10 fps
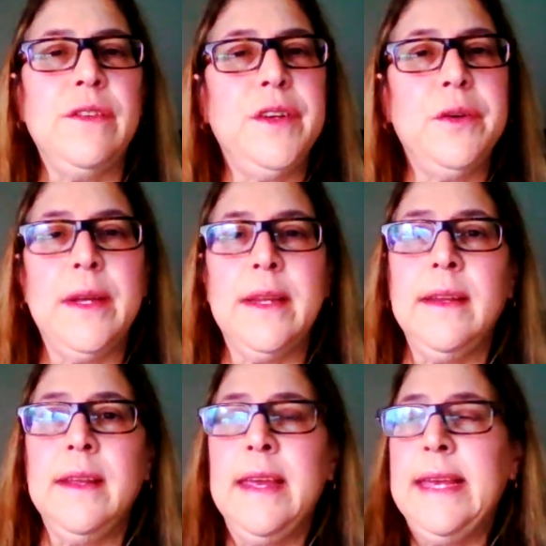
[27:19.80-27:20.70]
If you're
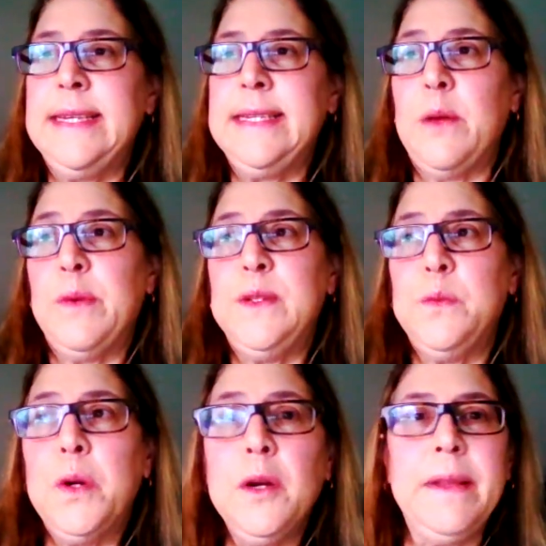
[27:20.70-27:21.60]
in someone's
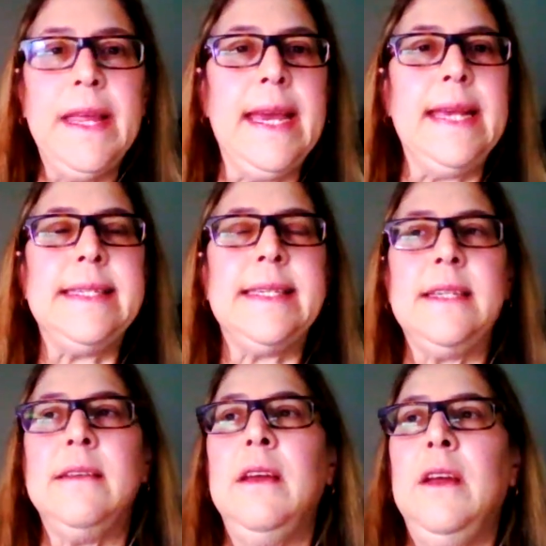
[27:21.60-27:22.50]
workplace,
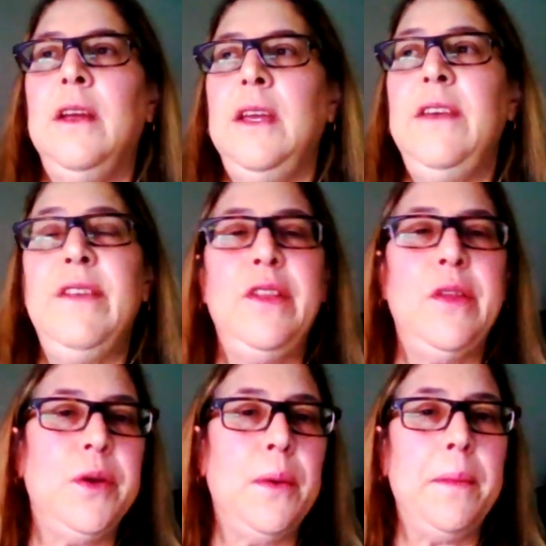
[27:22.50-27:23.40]
and even
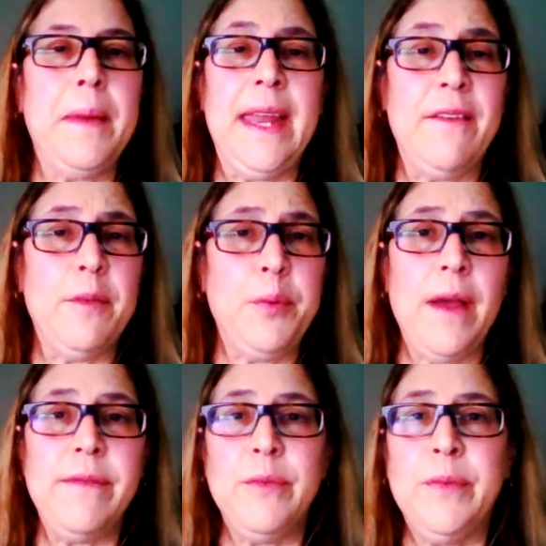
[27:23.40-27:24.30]
though you might have a
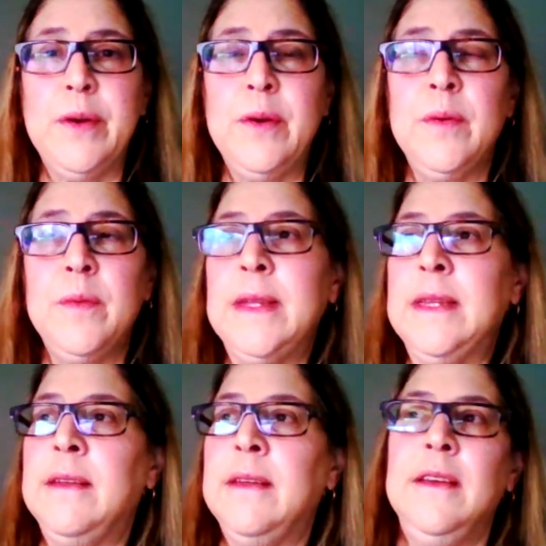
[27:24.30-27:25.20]
private room
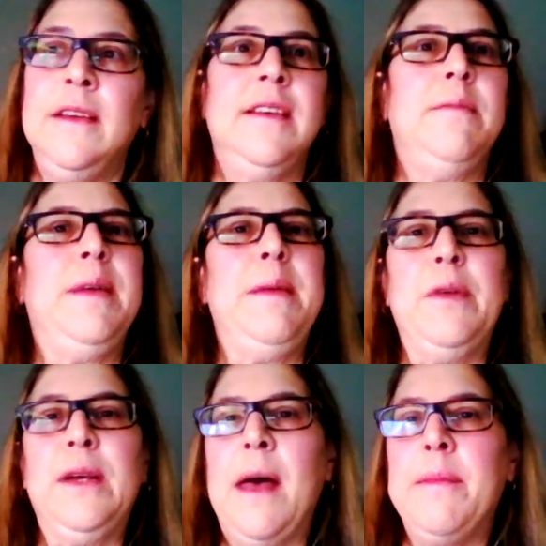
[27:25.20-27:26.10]
and
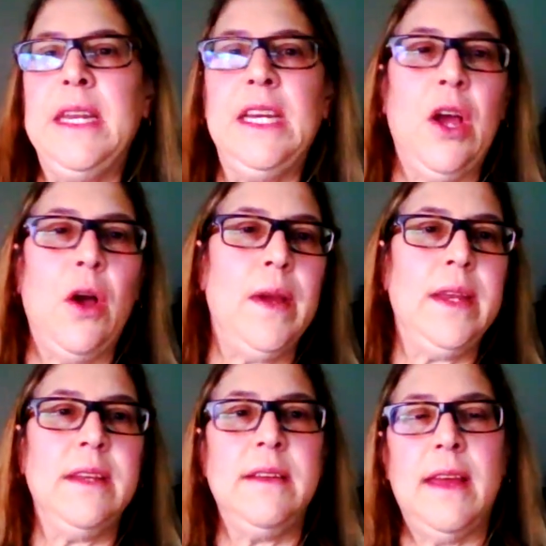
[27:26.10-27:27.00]
people coming and
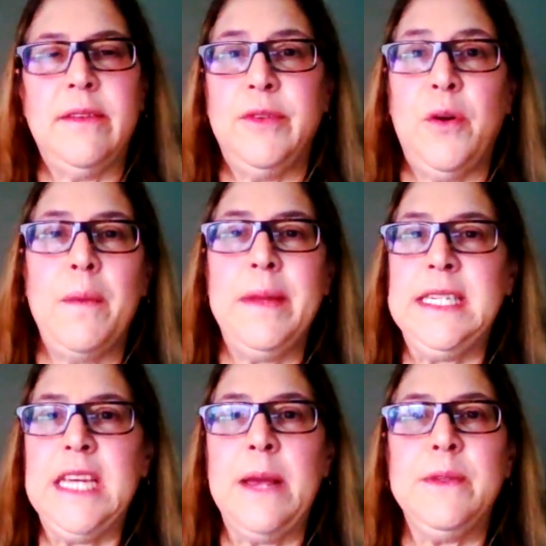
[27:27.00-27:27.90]
going, and I don't know how
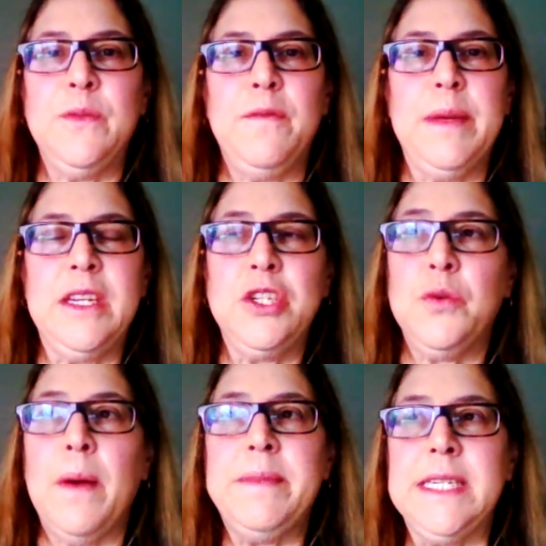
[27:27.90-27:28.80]
many times we've been
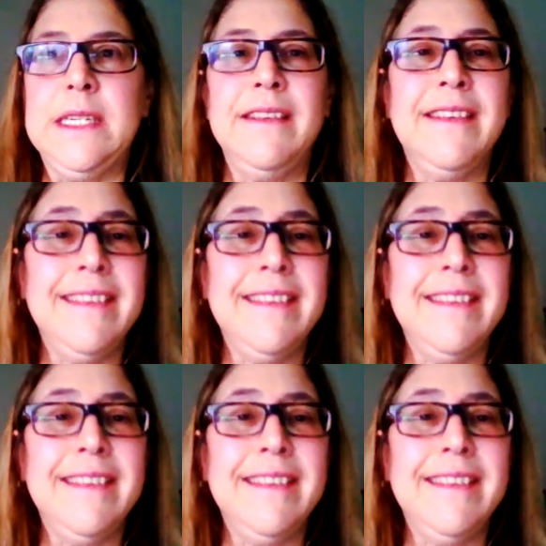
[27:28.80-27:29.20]
interrupted,